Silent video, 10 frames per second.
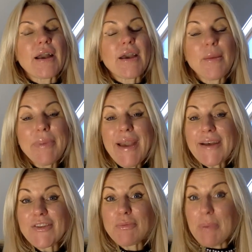can be
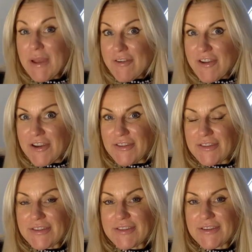
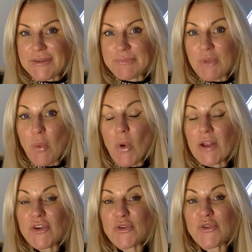experienced when
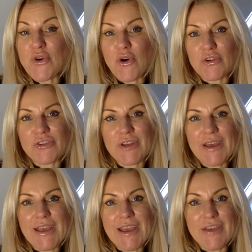you're not
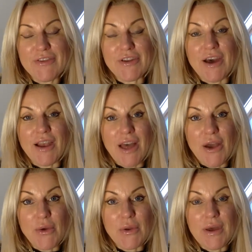even
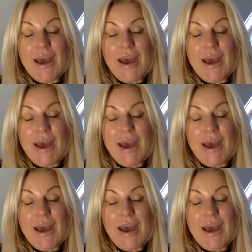alone.